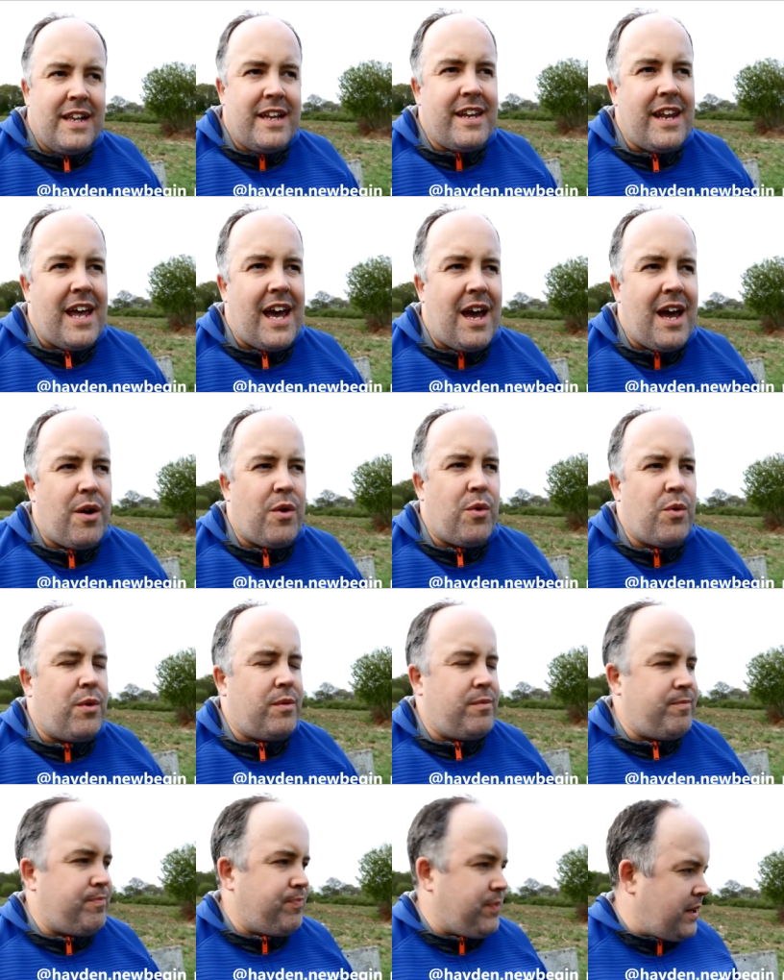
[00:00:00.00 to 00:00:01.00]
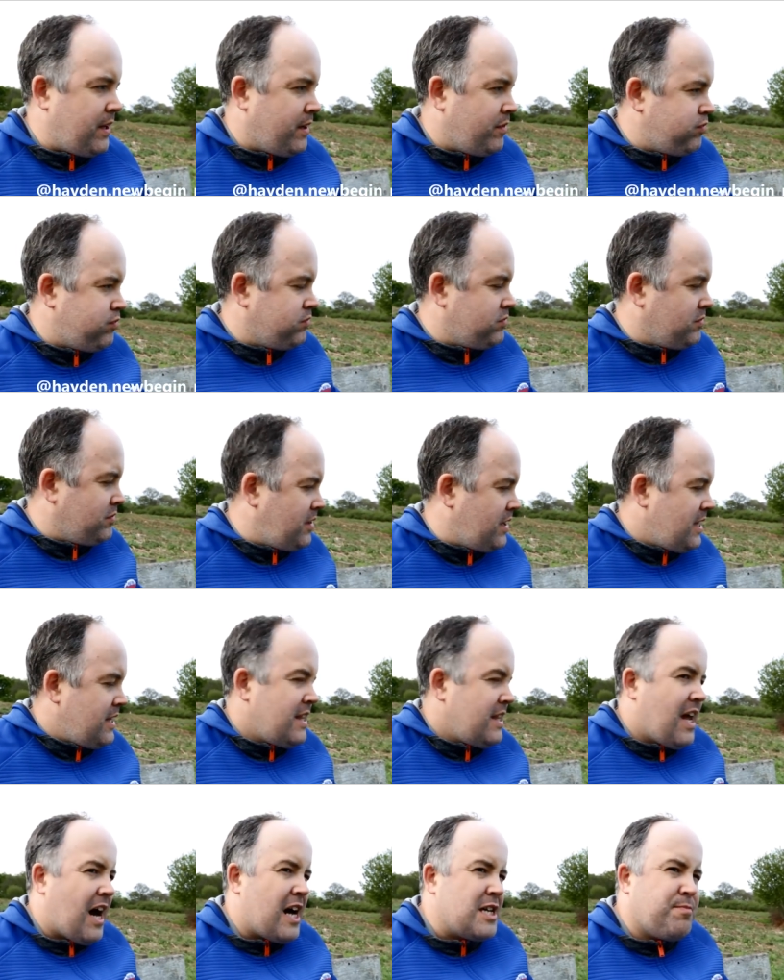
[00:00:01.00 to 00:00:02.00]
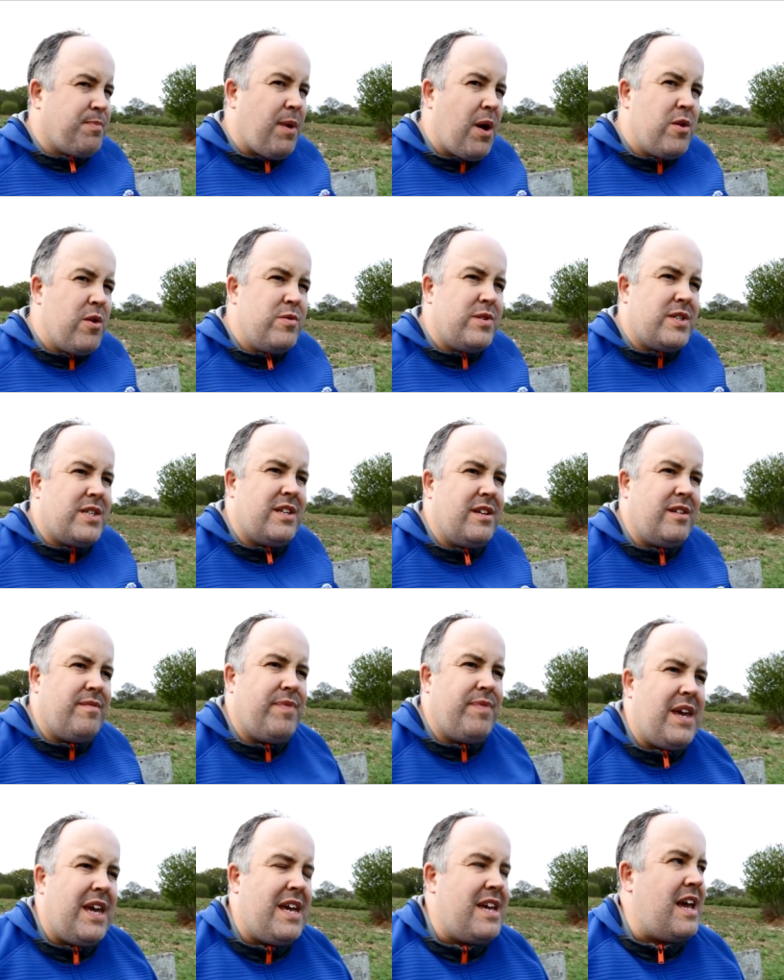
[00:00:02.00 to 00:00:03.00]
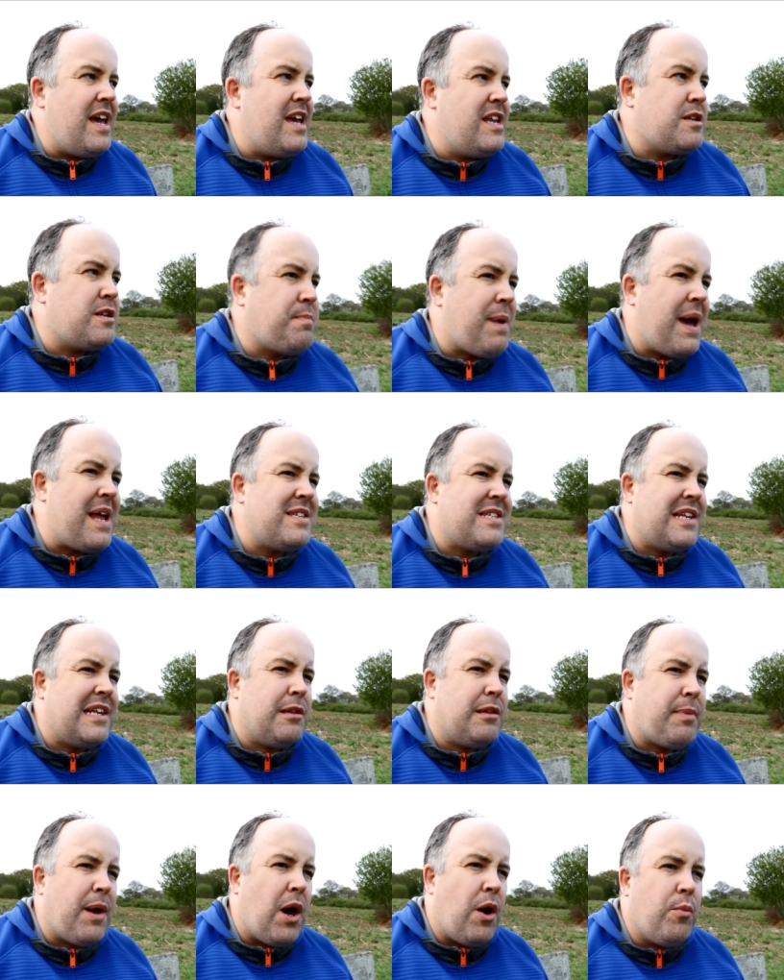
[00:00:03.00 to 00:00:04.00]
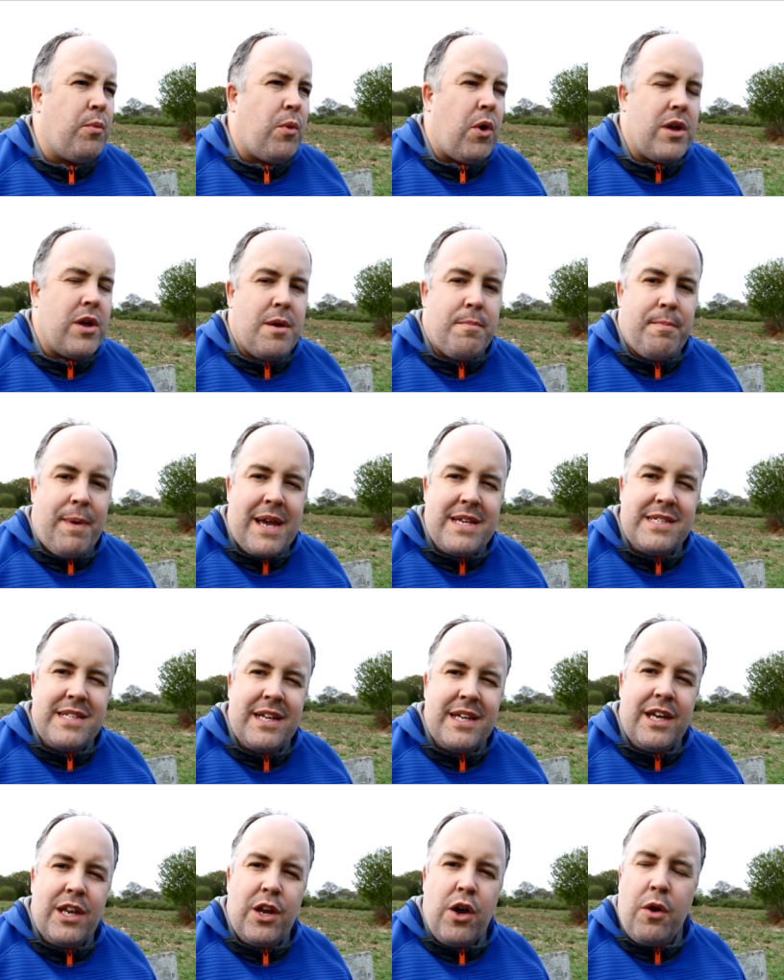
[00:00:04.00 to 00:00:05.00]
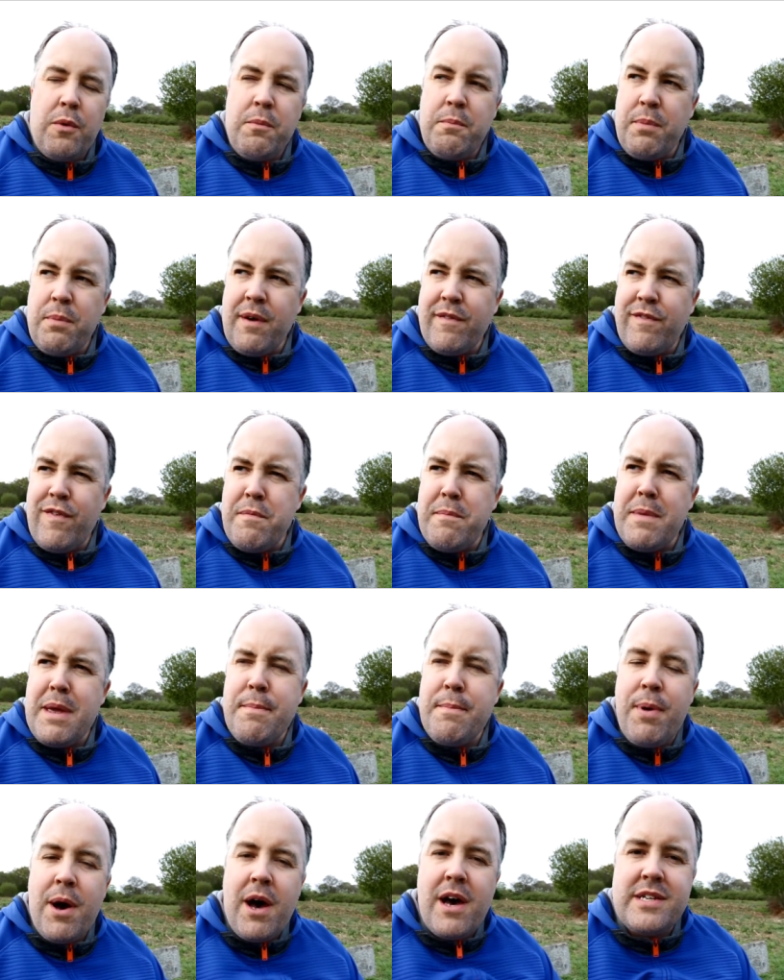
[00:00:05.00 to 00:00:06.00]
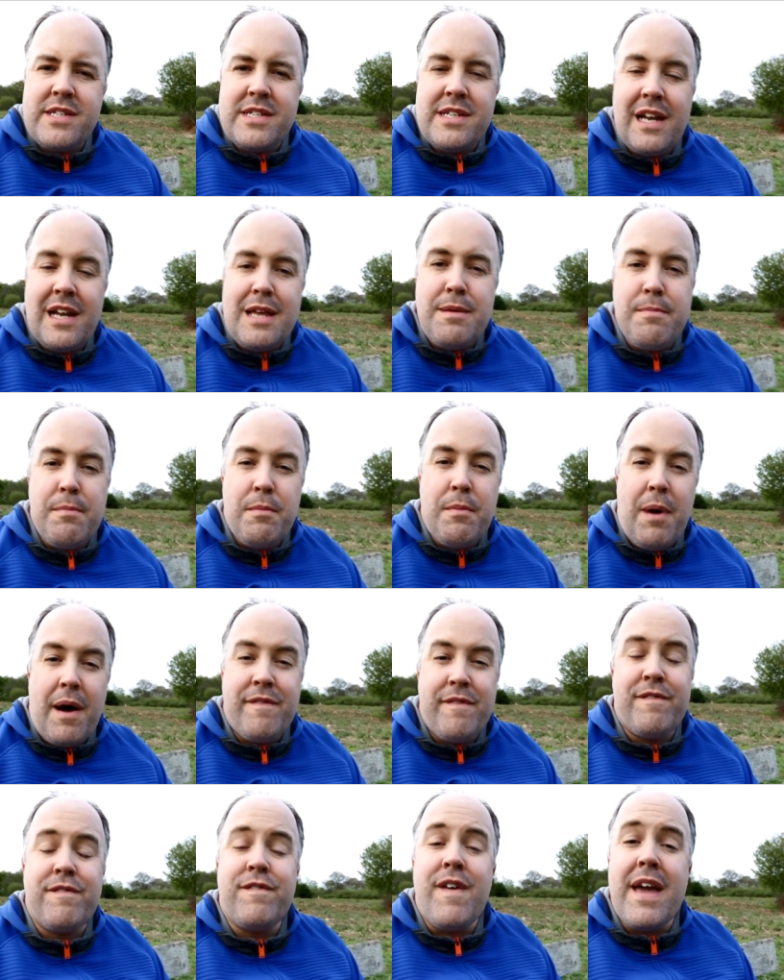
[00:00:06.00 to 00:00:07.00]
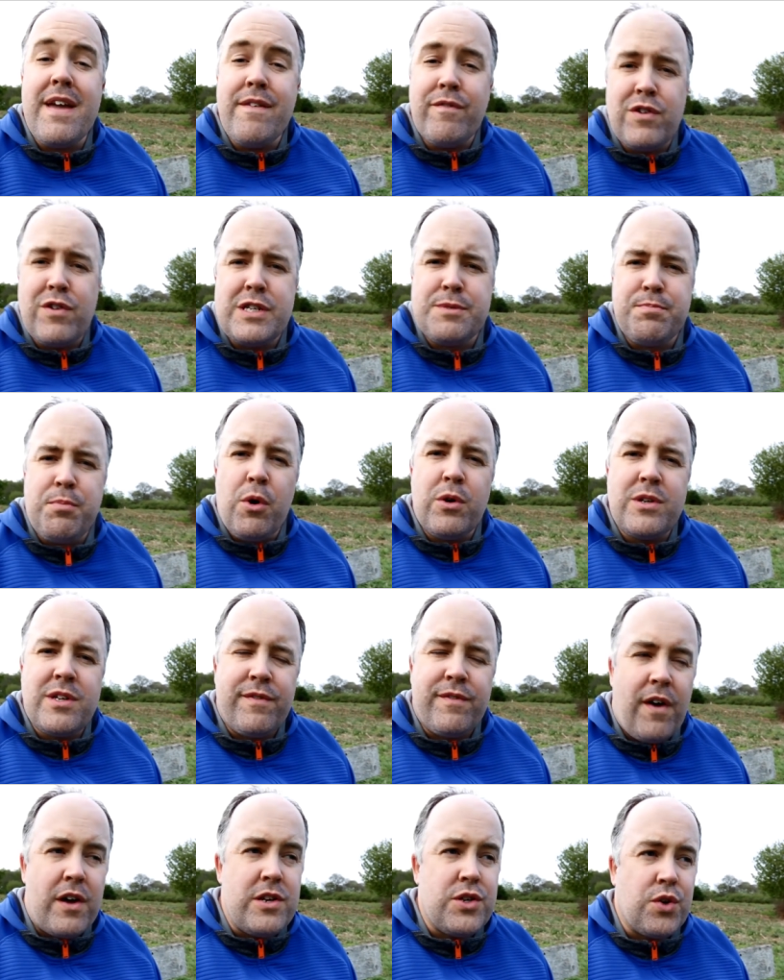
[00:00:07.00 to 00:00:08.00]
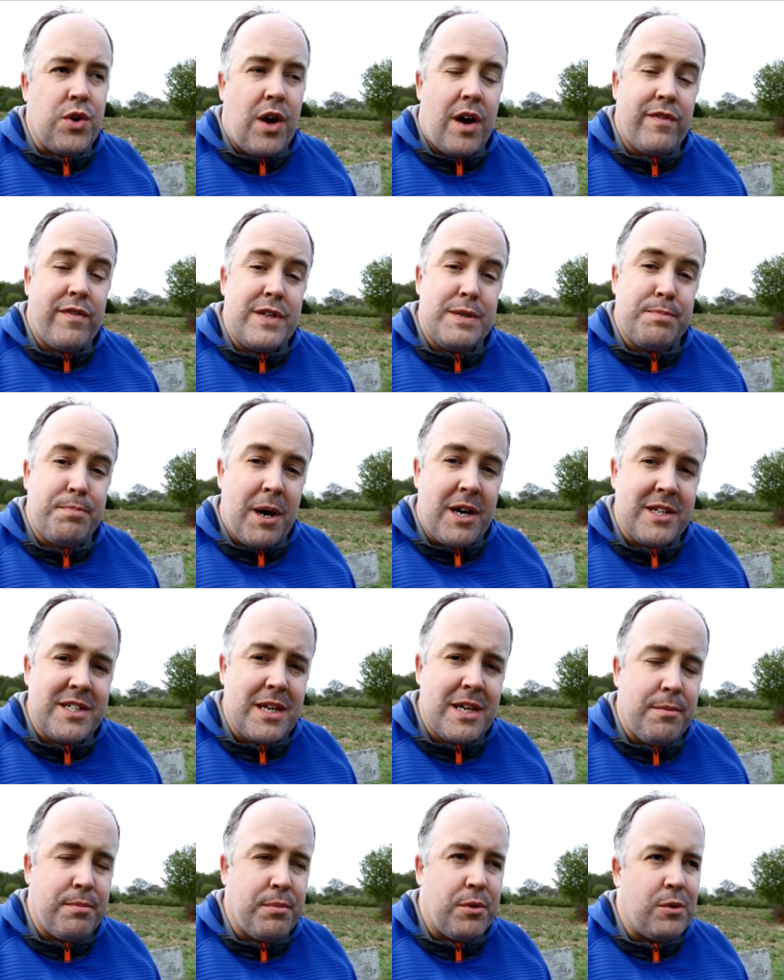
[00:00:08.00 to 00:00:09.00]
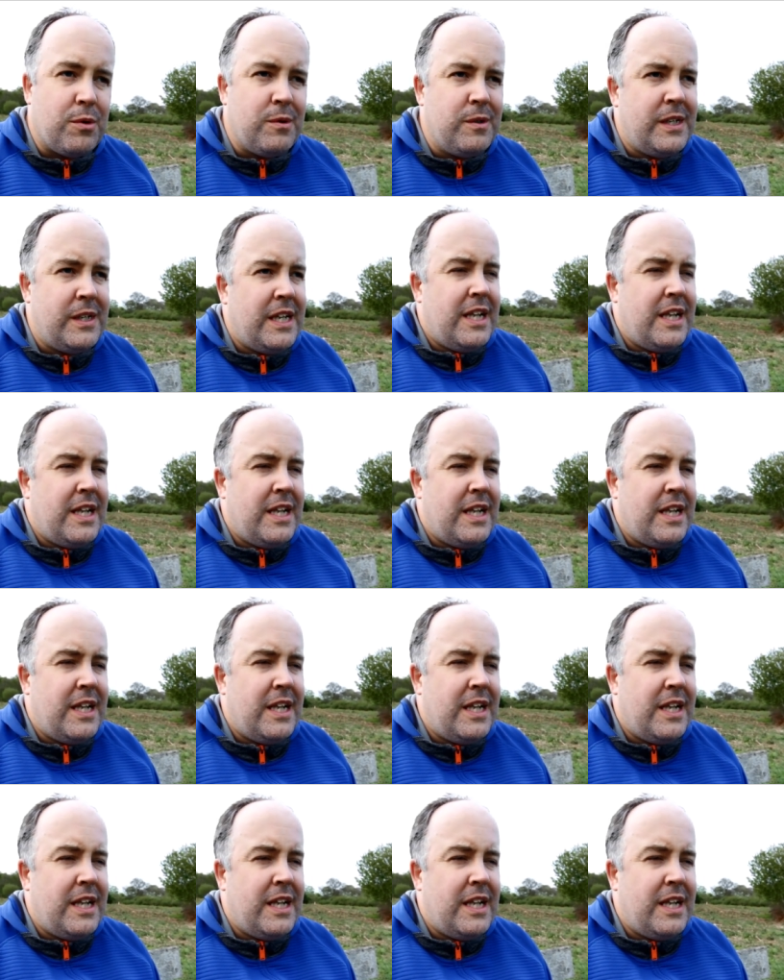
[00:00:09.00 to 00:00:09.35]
Now, I suppose it depends a little bit on what you're basing it on, but for me personally, my favourite sport to photograph is basketball.